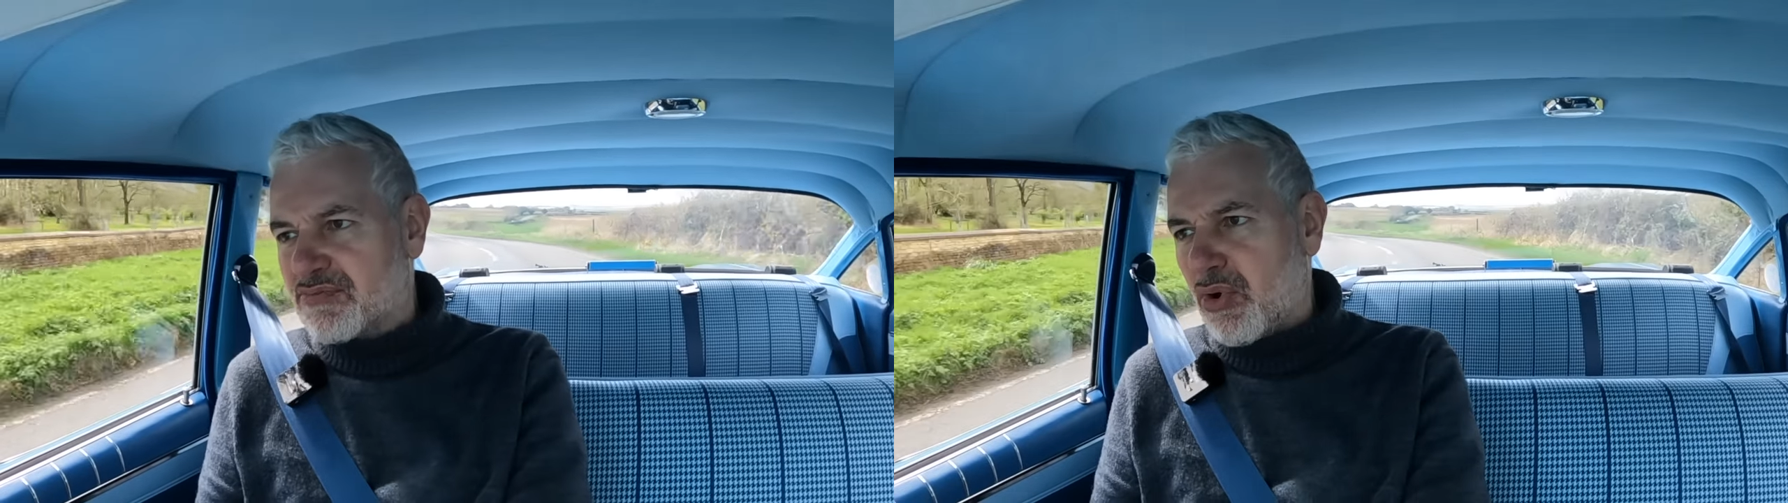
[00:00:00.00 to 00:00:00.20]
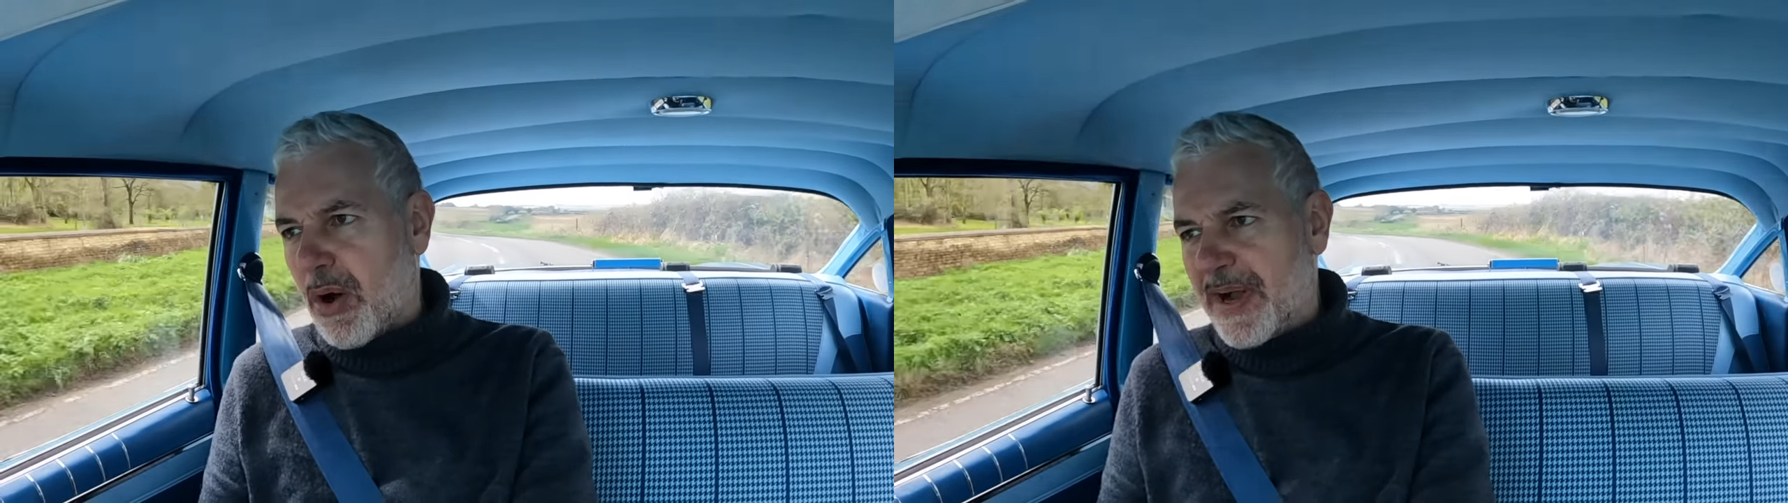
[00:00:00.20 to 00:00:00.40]

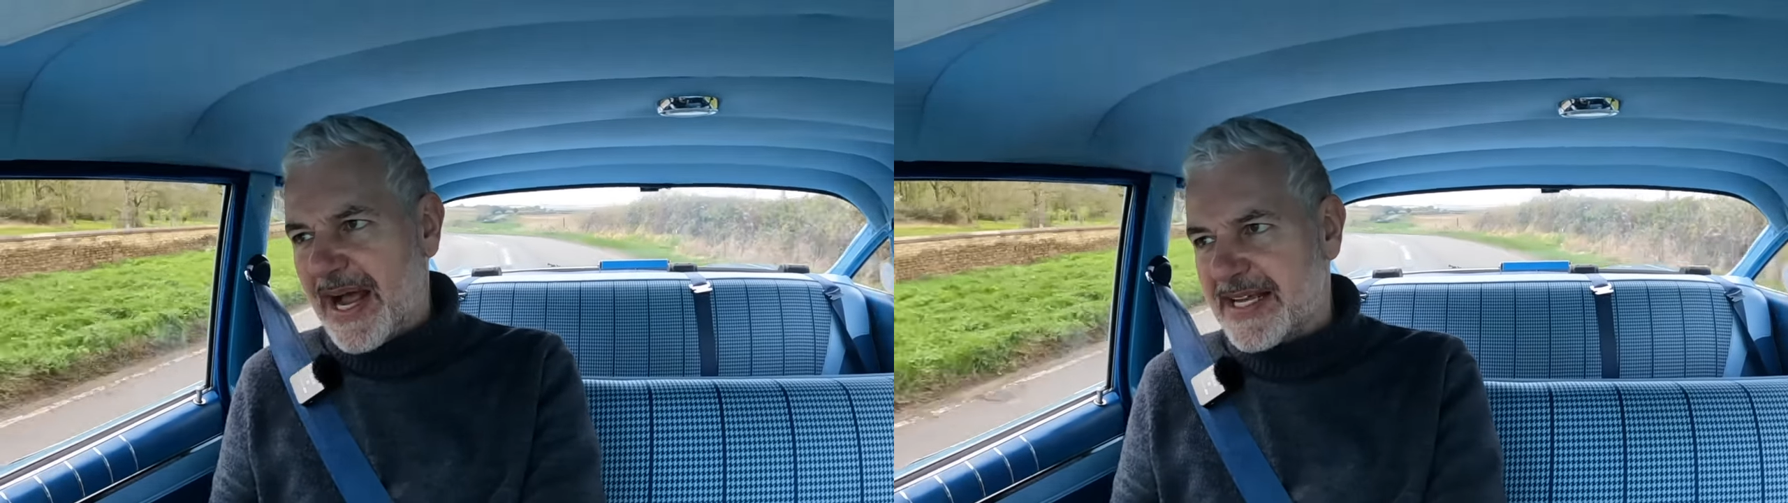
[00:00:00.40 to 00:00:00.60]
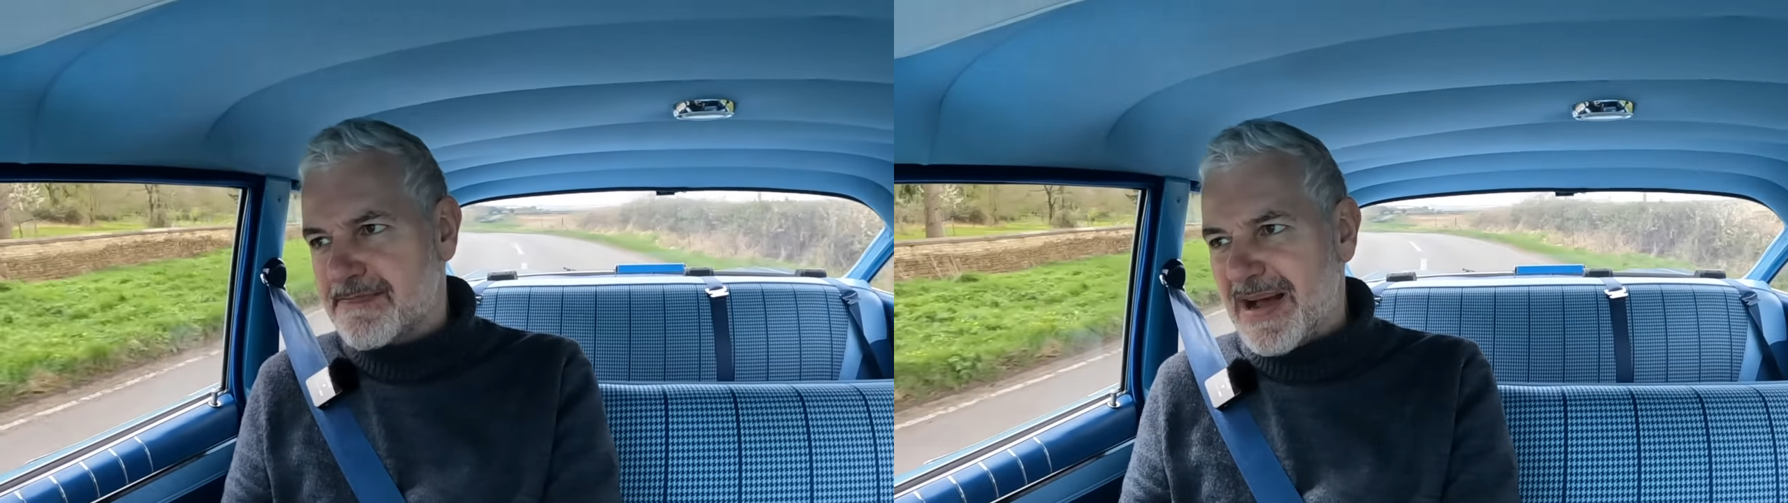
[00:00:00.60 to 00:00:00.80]
Rob
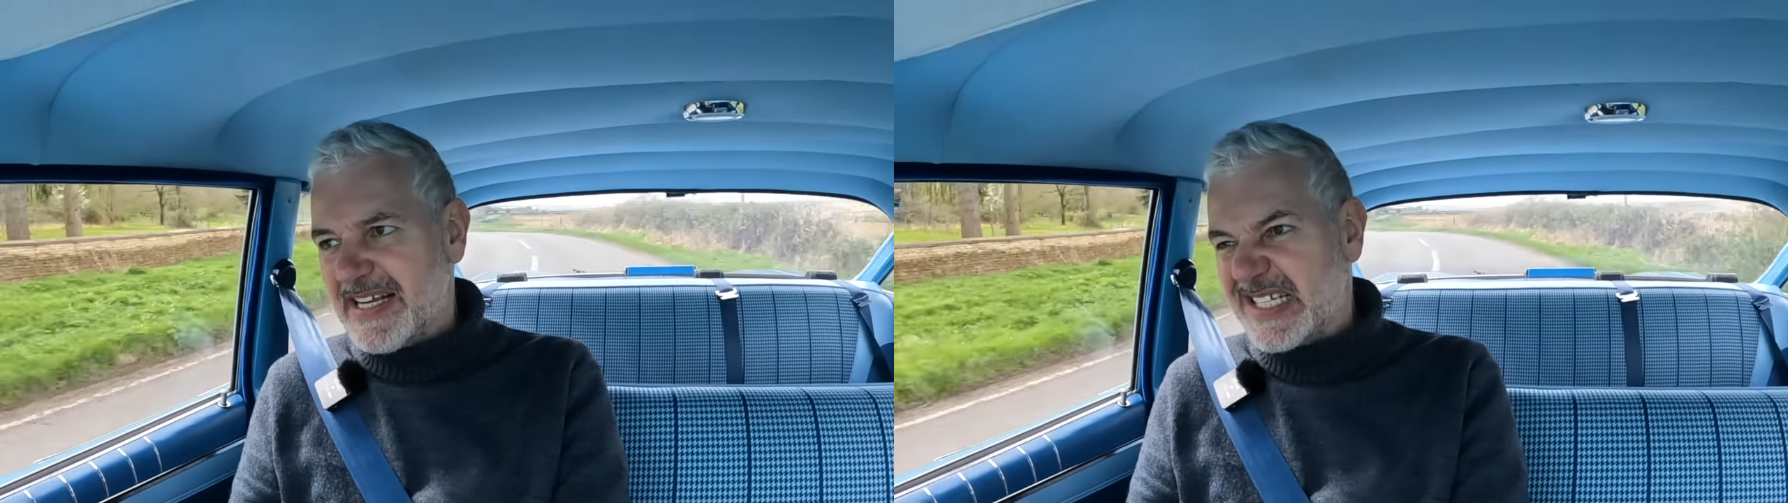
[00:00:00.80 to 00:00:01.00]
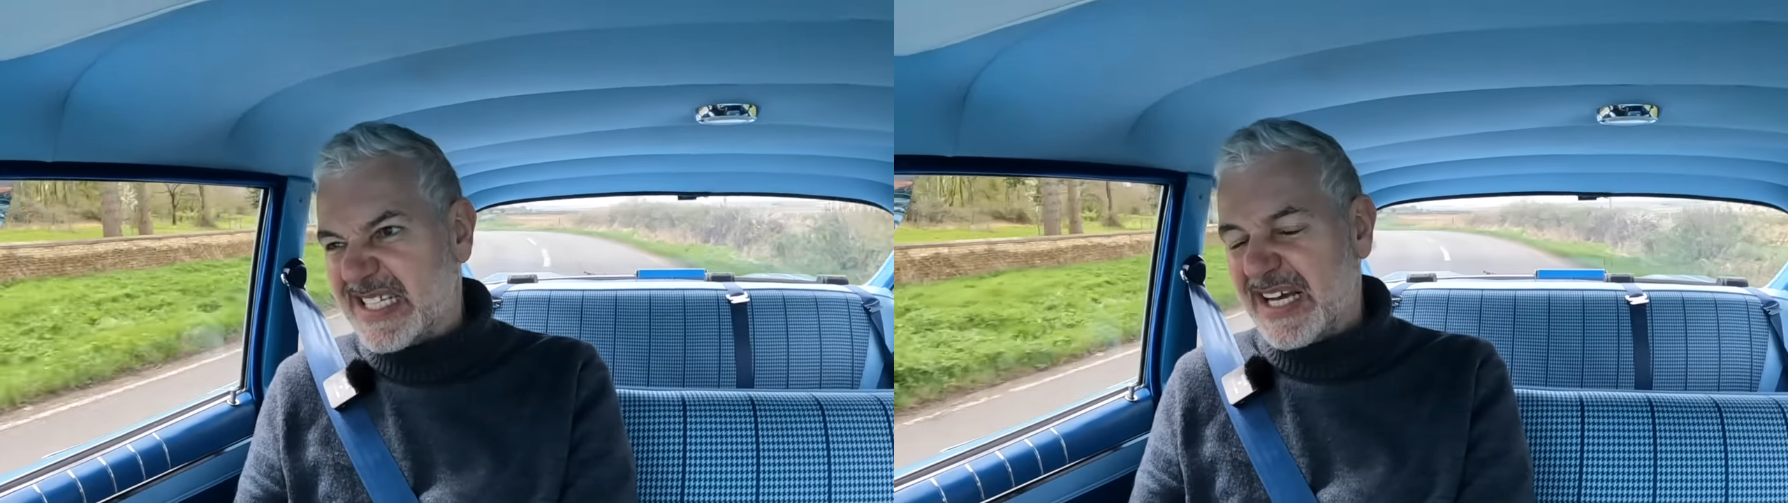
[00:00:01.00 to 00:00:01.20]
has made to